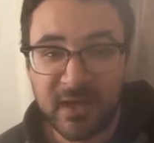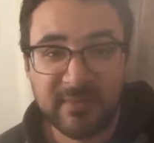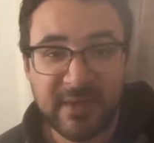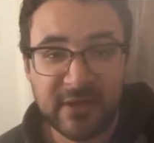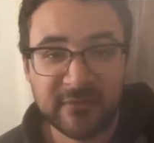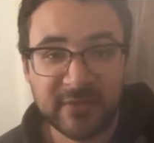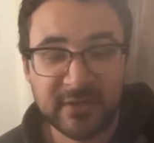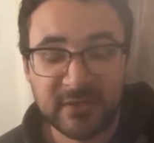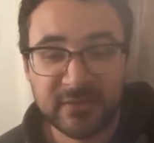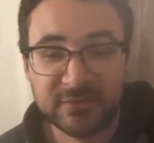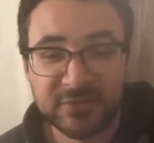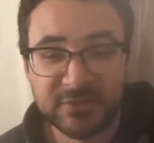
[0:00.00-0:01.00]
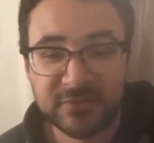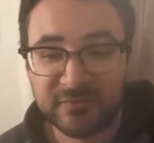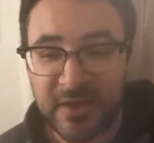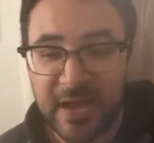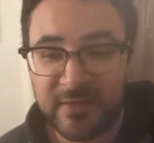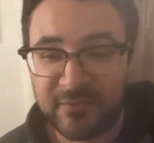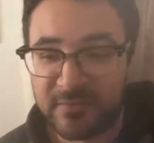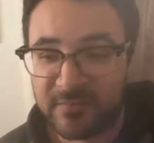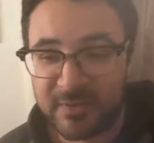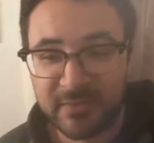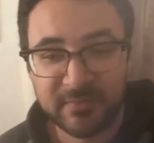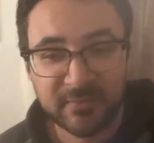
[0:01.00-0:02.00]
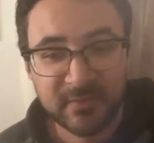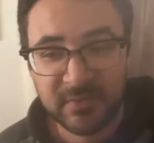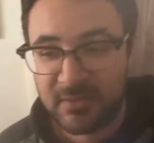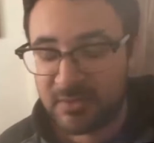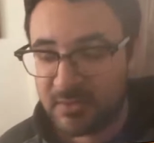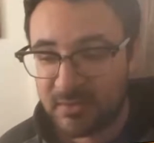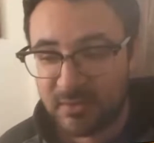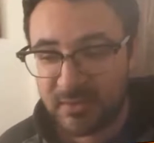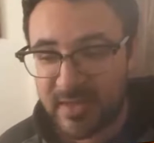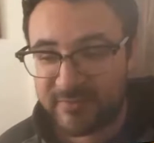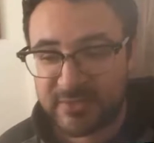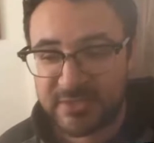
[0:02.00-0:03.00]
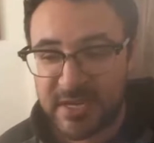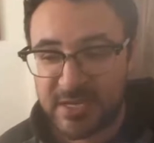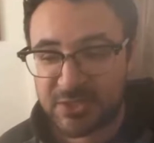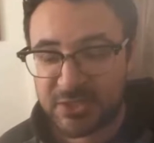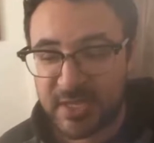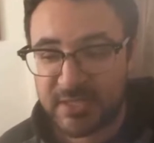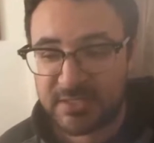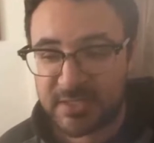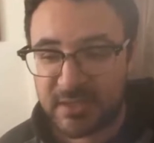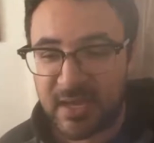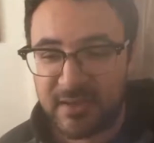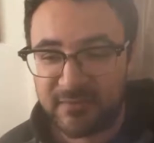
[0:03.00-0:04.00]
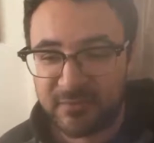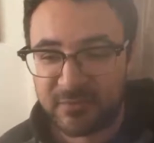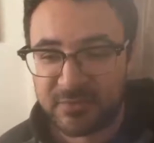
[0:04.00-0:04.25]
come out of it, survive, and have a second chance at life.